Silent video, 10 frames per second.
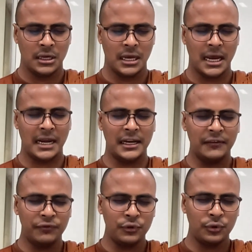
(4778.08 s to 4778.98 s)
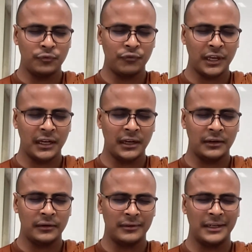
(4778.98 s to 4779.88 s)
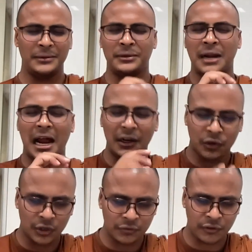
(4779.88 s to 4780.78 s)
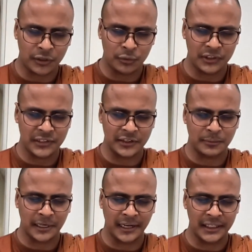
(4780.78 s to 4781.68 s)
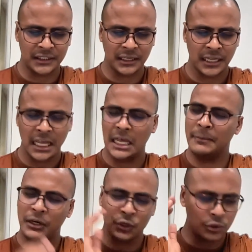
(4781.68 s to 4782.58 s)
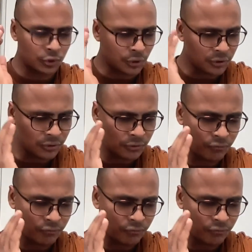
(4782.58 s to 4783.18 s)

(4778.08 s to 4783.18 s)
And if you're uncomfortable with this explanation, even you don't,